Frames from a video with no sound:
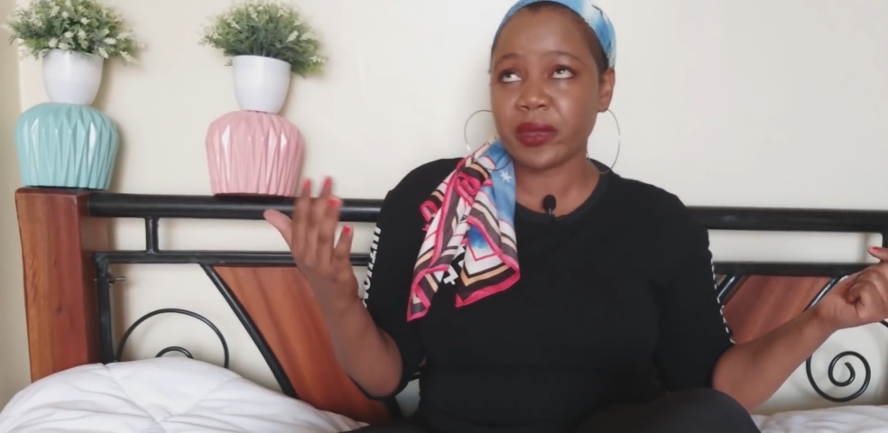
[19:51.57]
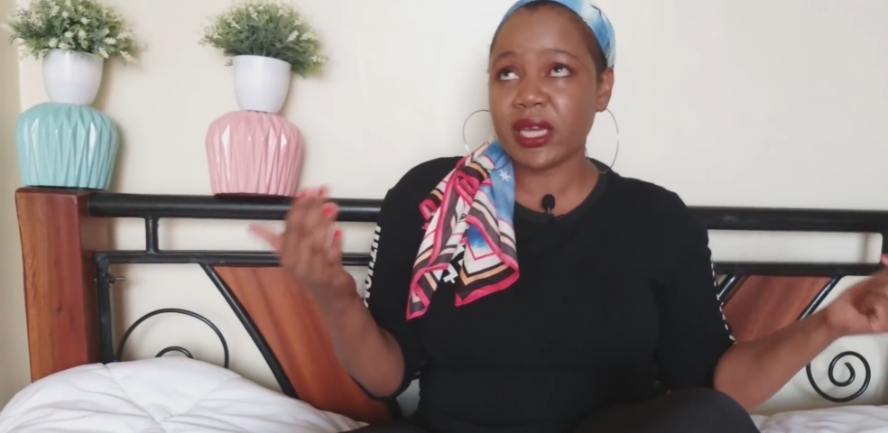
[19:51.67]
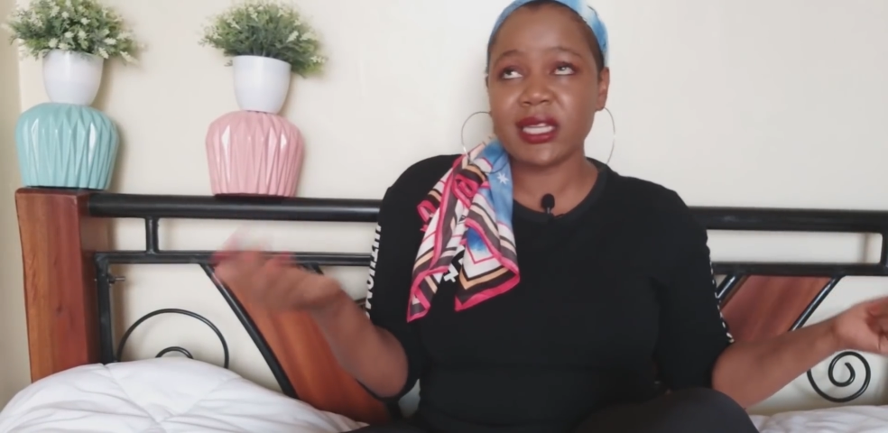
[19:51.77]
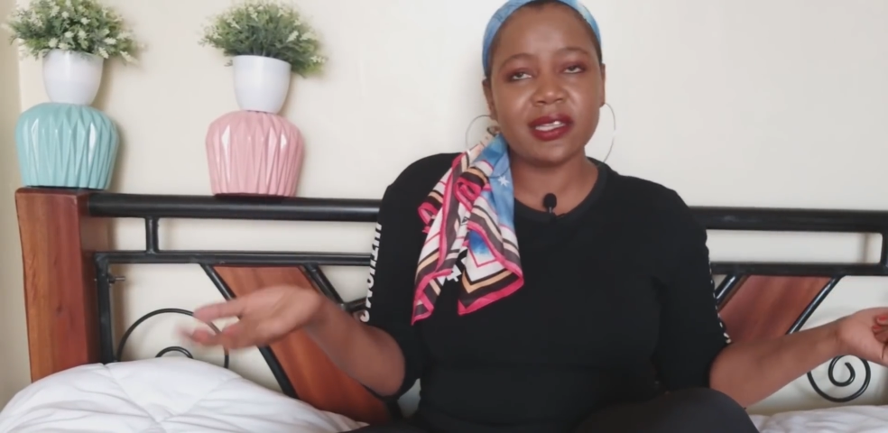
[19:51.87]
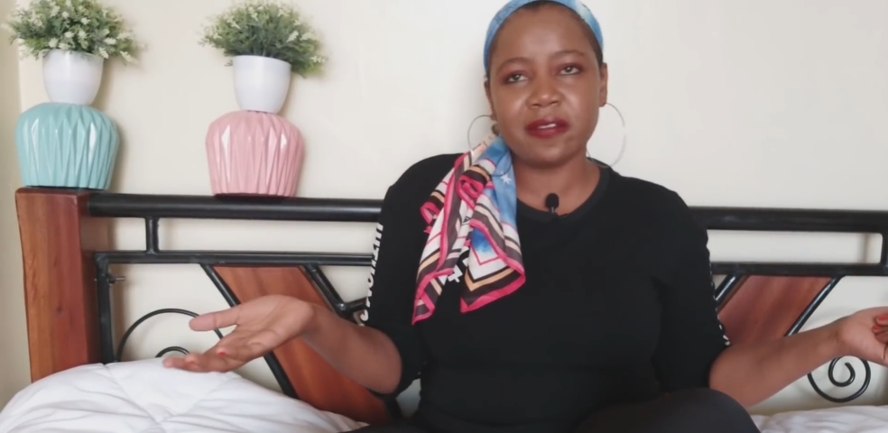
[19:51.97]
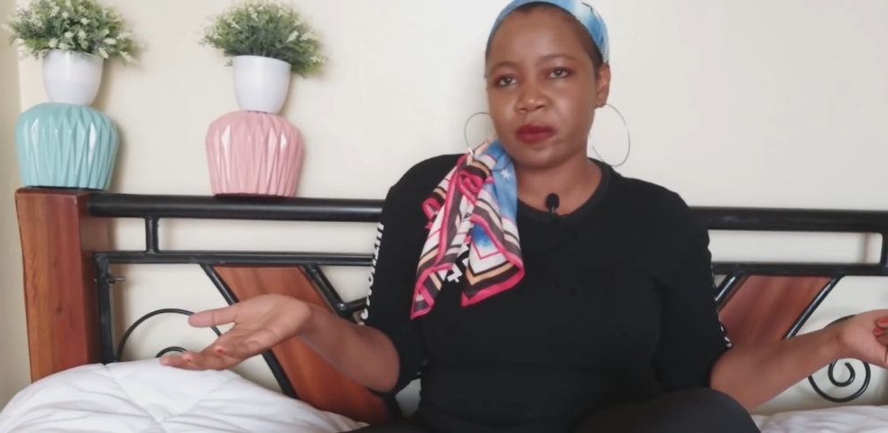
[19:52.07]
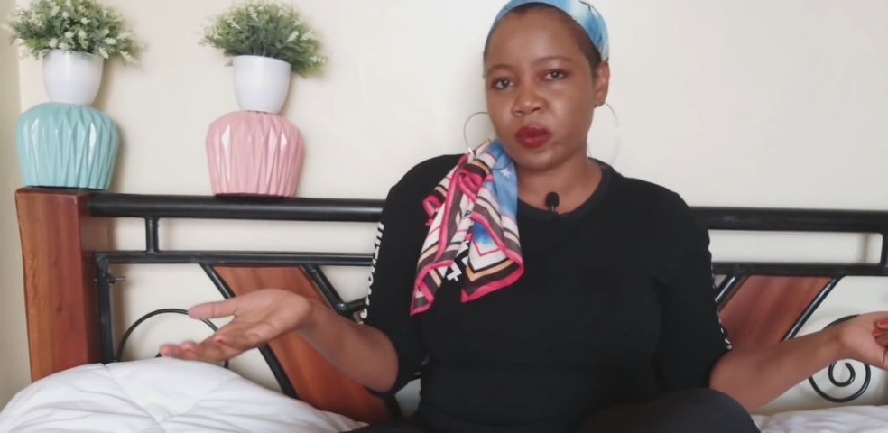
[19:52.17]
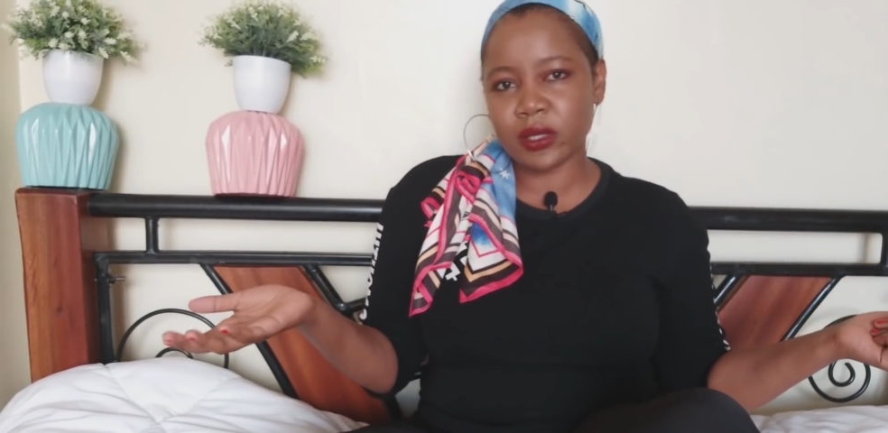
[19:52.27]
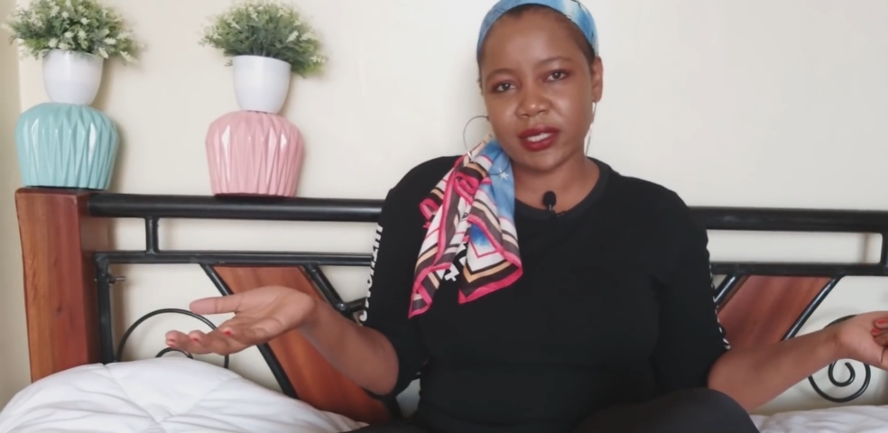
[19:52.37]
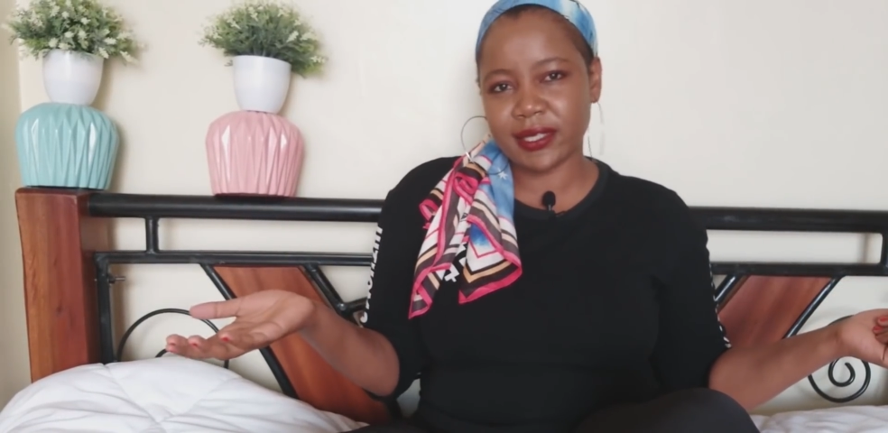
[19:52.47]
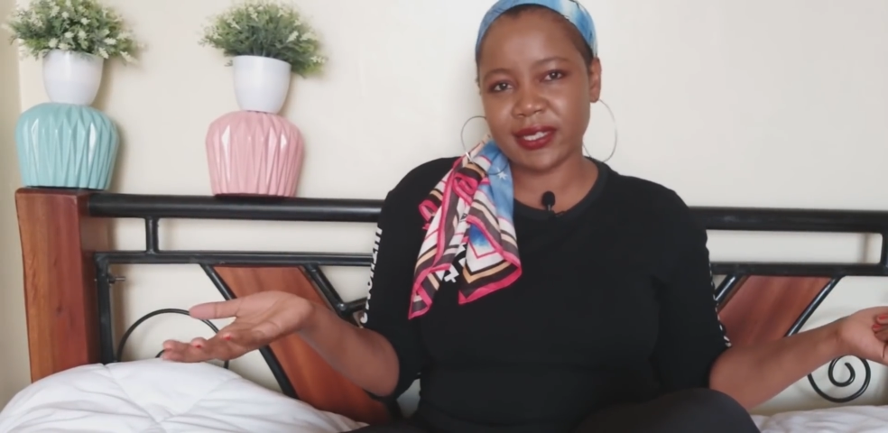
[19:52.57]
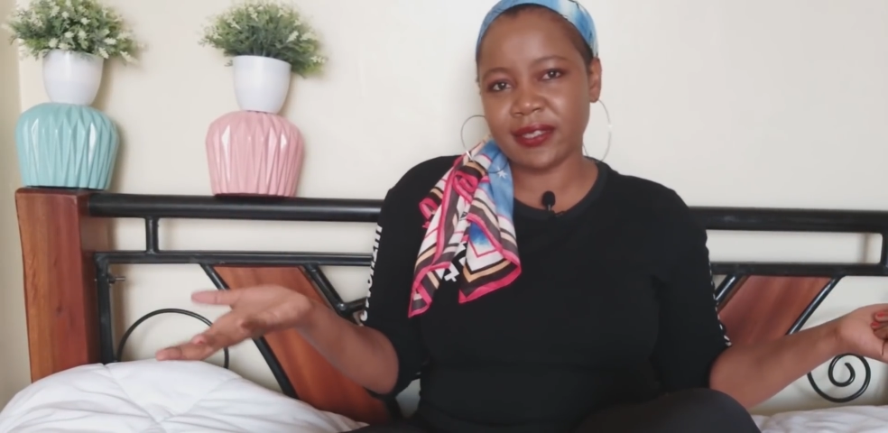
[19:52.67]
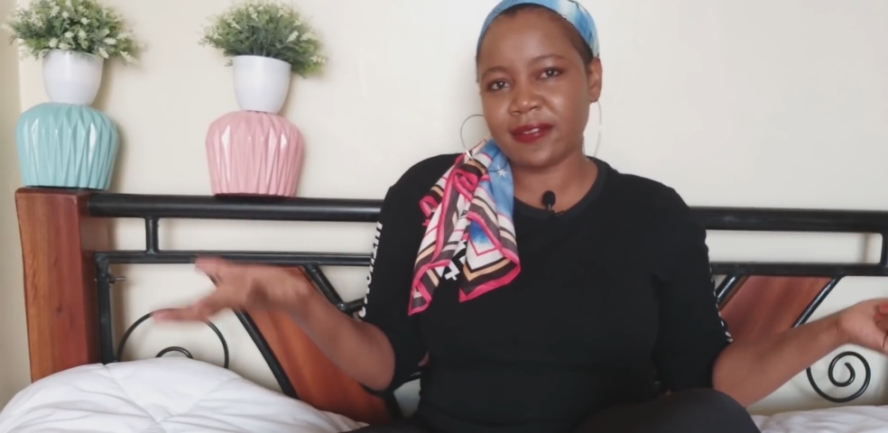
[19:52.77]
it is what it is.